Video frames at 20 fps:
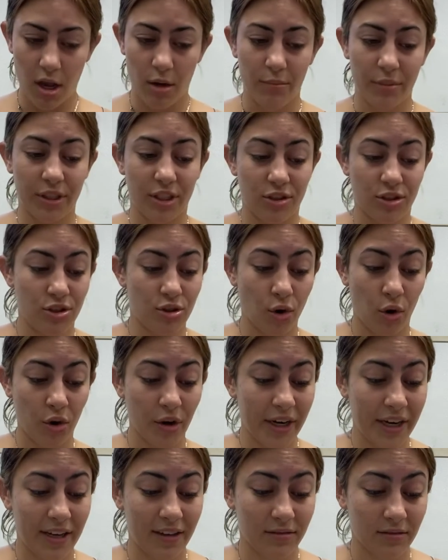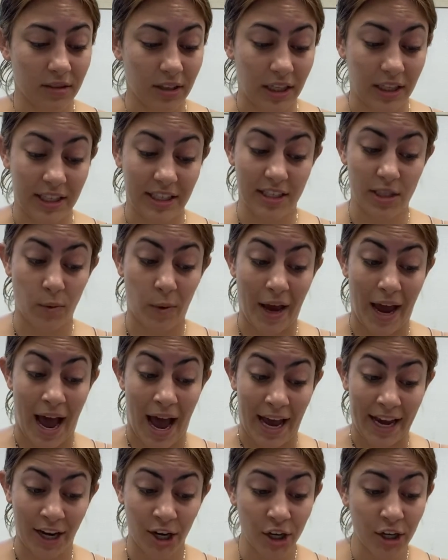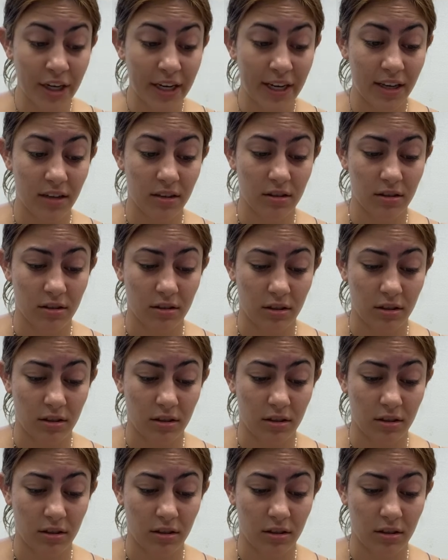But the story, at least the way I heard it,